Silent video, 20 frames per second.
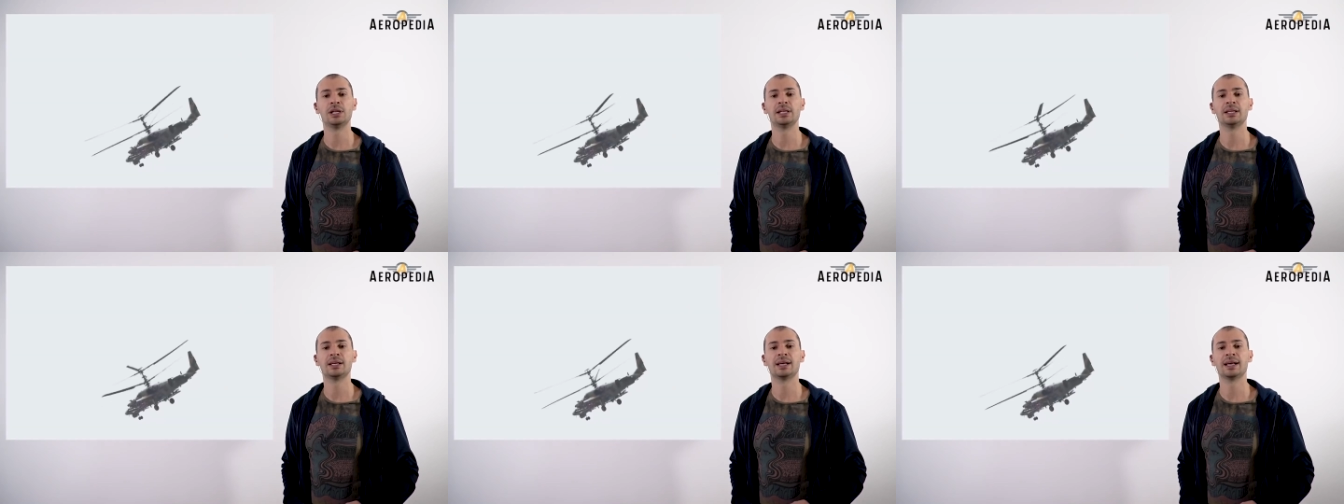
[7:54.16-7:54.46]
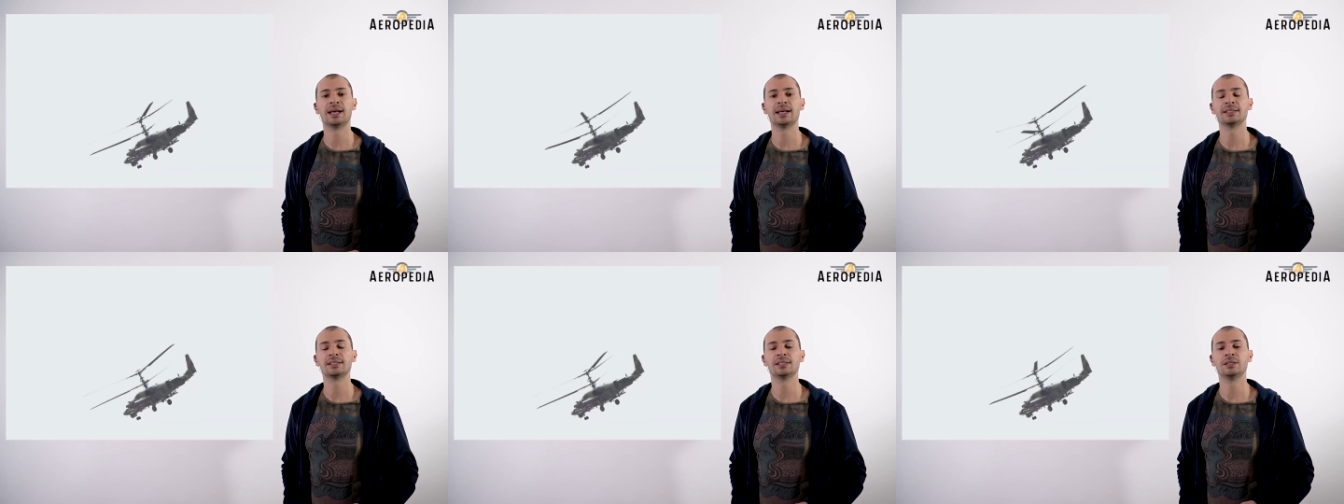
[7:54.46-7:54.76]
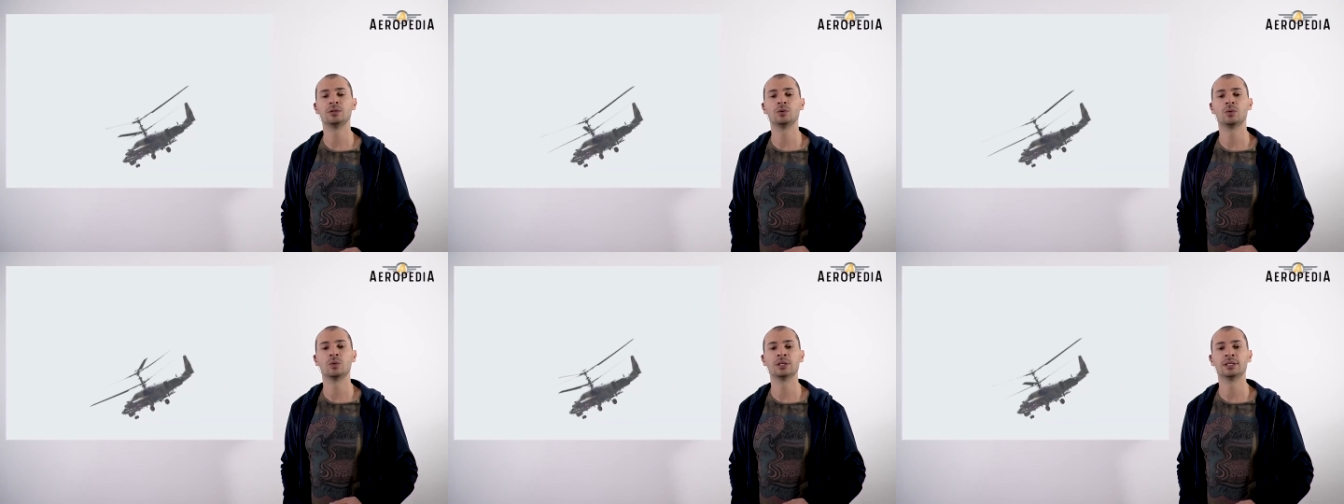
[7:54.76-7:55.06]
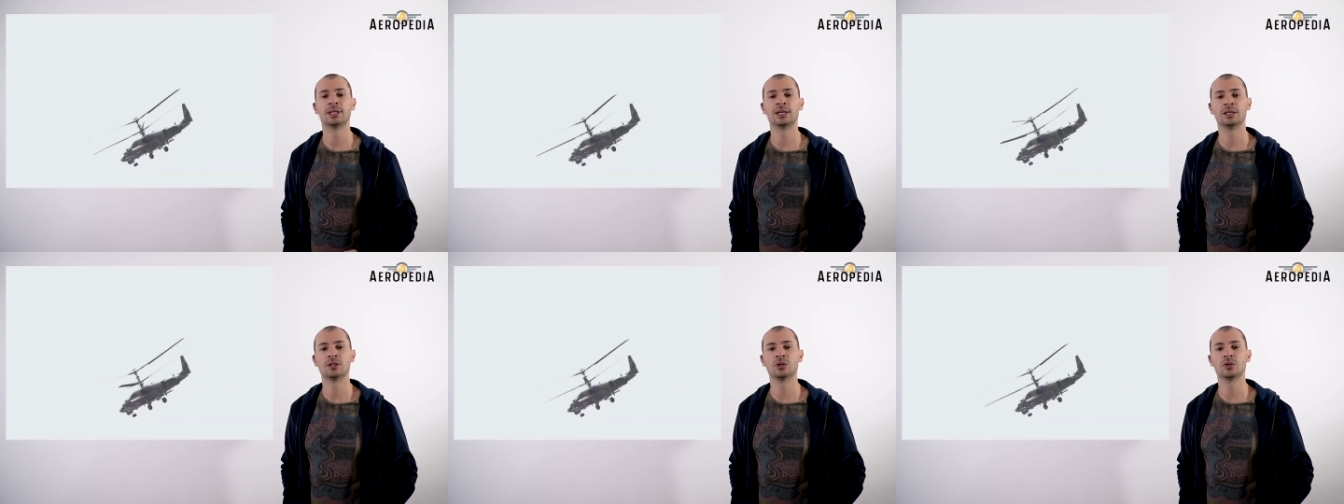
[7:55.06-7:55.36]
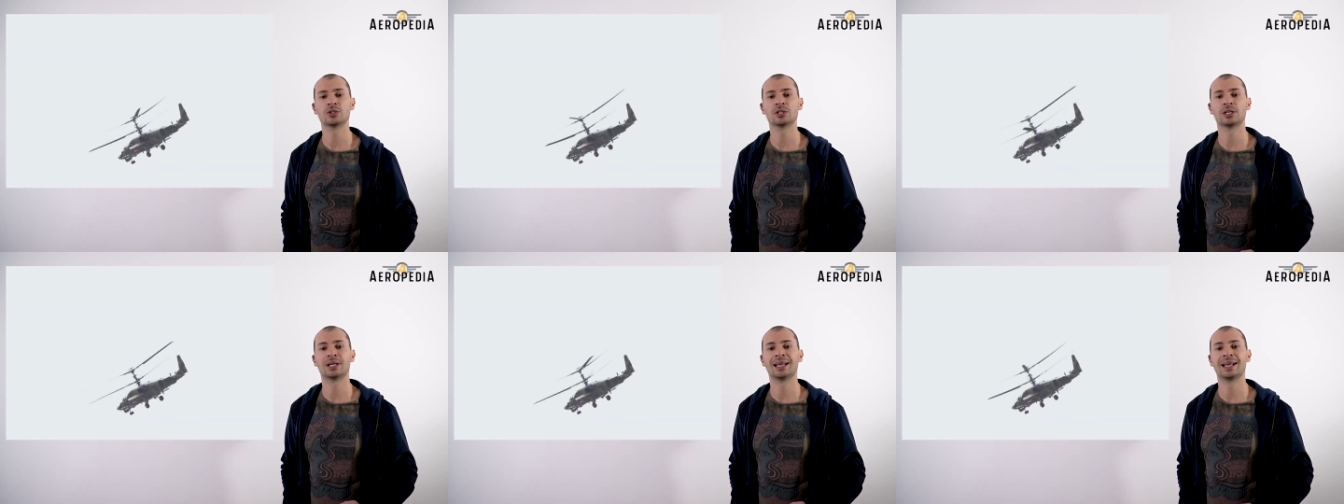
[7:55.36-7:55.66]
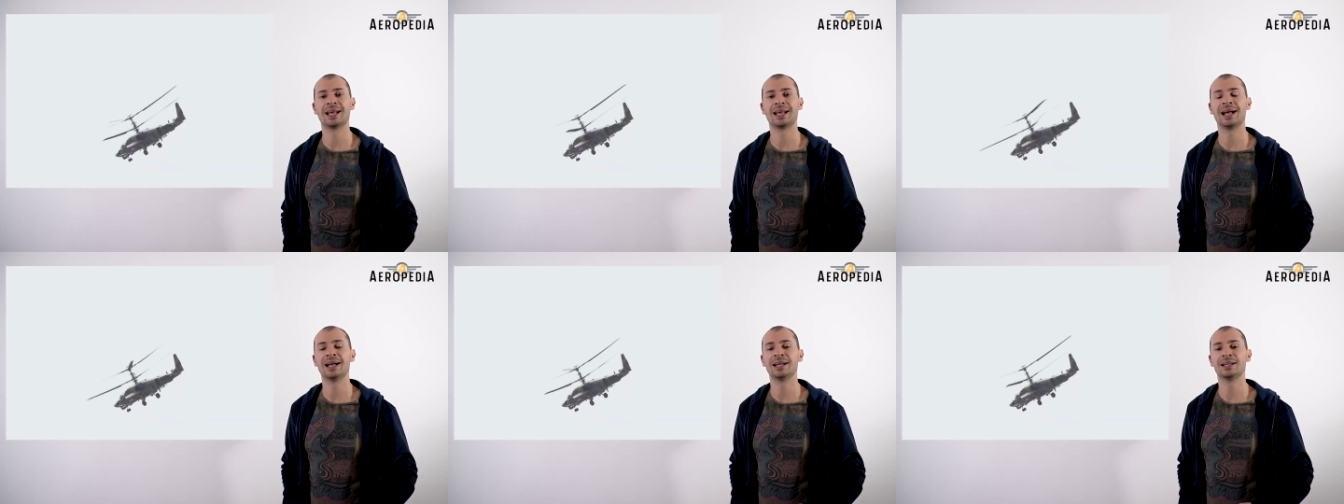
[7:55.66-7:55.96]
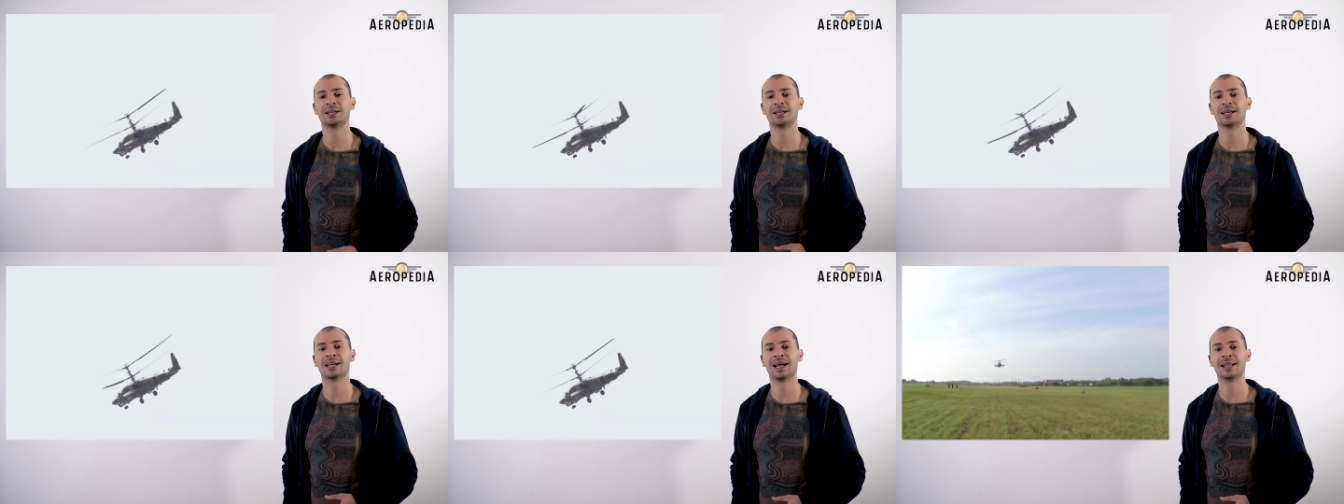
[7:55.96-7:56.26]
was the Ka-52K
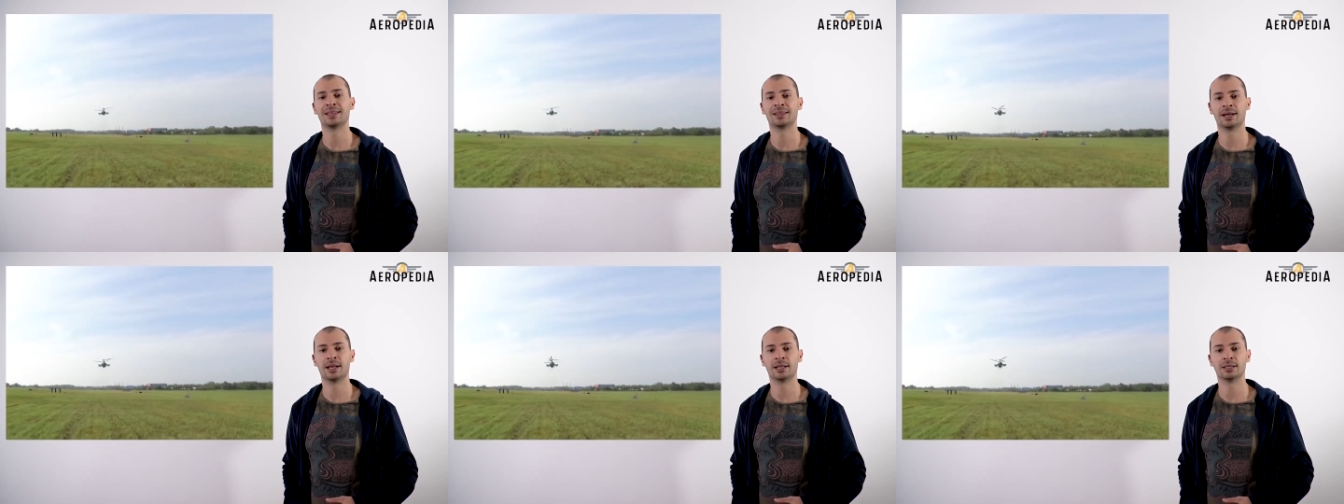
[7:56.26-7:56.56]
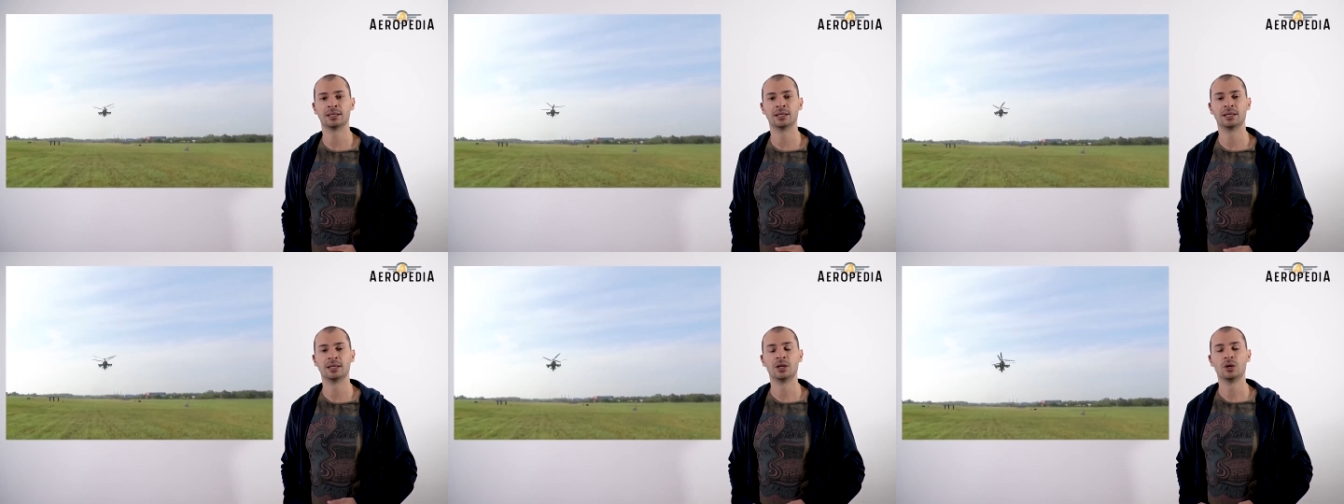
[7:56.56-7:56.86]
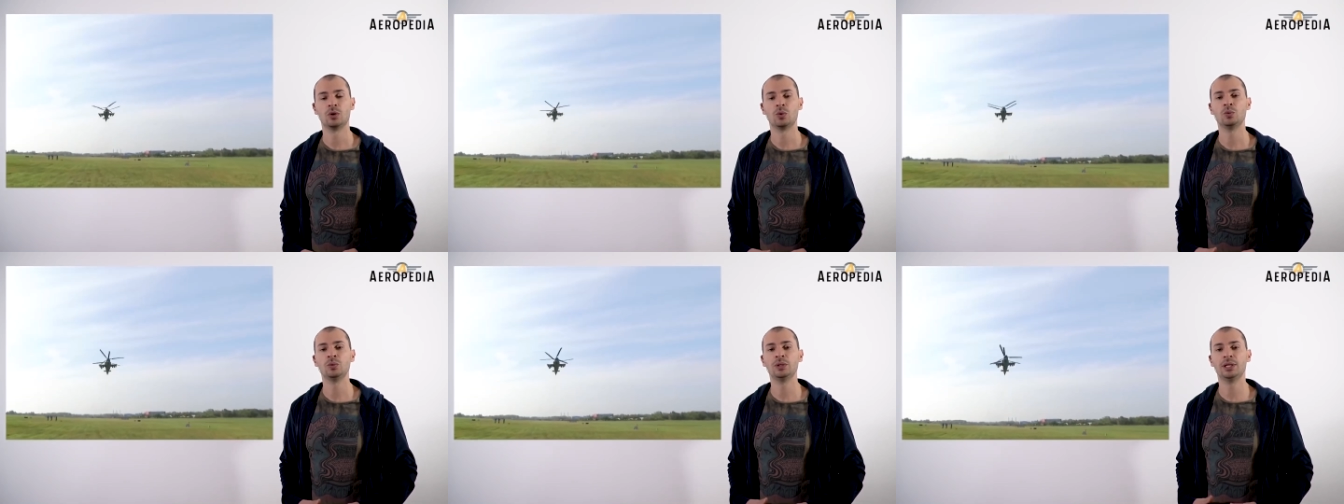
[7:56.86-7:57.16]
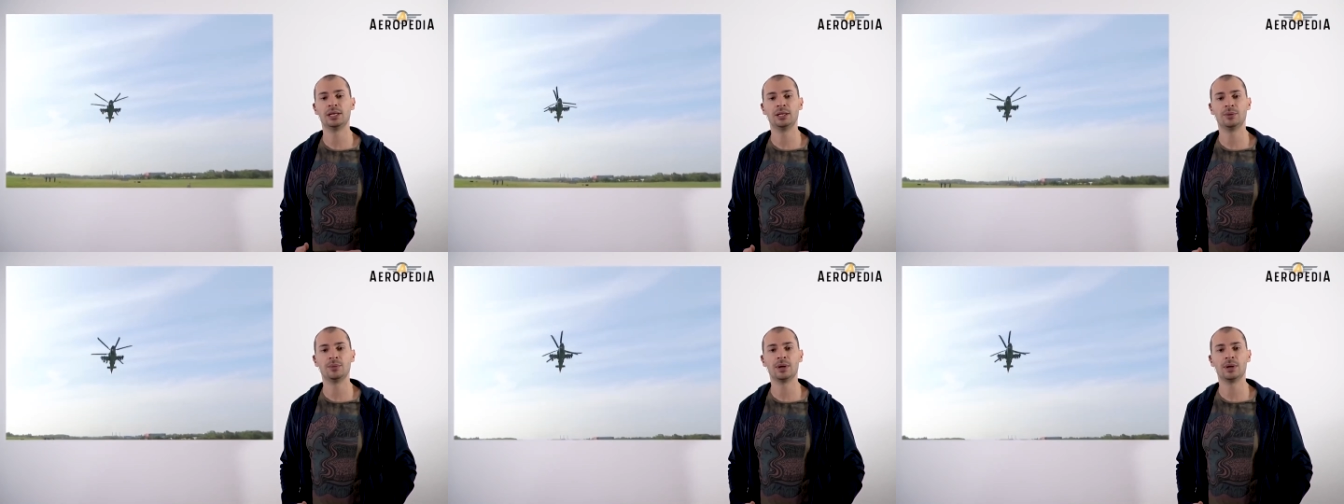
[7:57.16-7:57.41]
Katran, a navalized